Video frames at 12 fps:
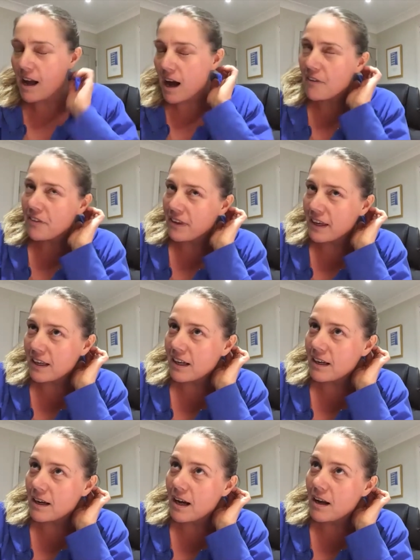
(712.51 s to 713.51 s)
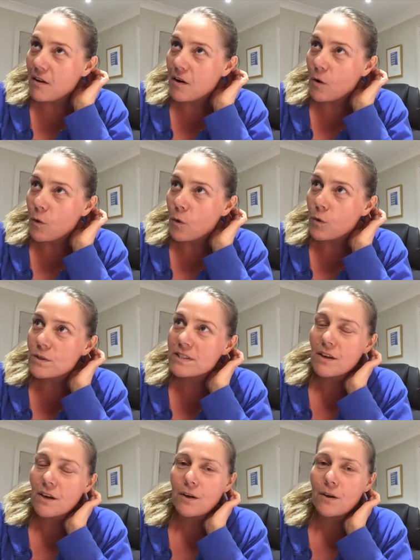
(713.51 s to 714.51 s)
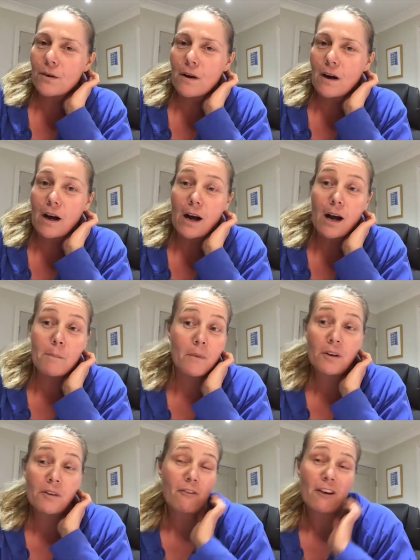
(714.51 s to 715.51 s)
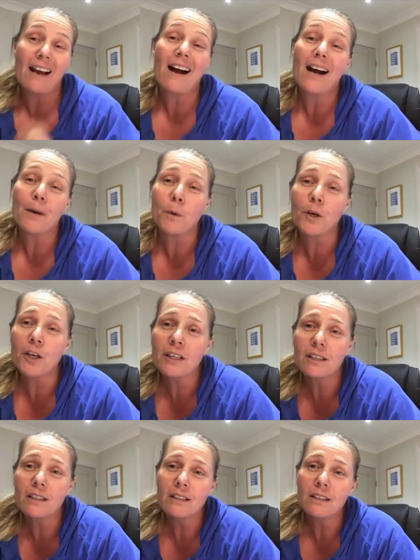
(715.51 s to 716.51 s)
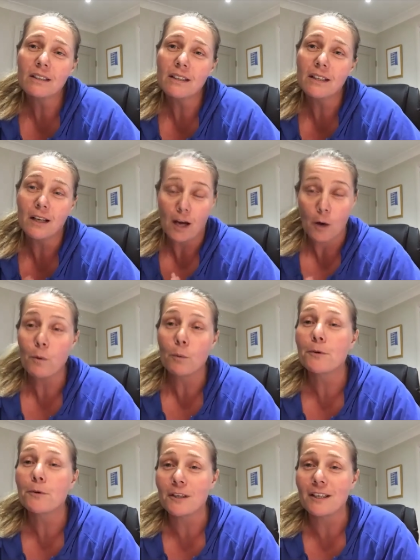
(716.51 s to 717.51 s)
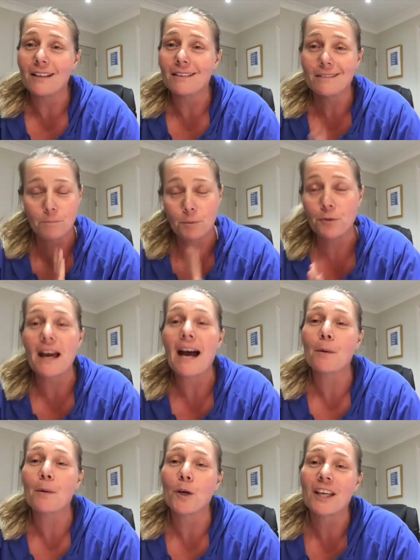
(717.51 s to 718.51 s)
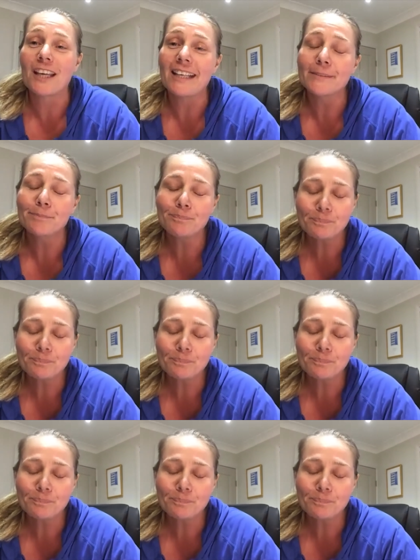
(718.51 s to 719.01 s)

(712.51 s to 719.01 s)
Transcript: I think also I'm not afraid of hard work, and I will put it in, put the hard work in.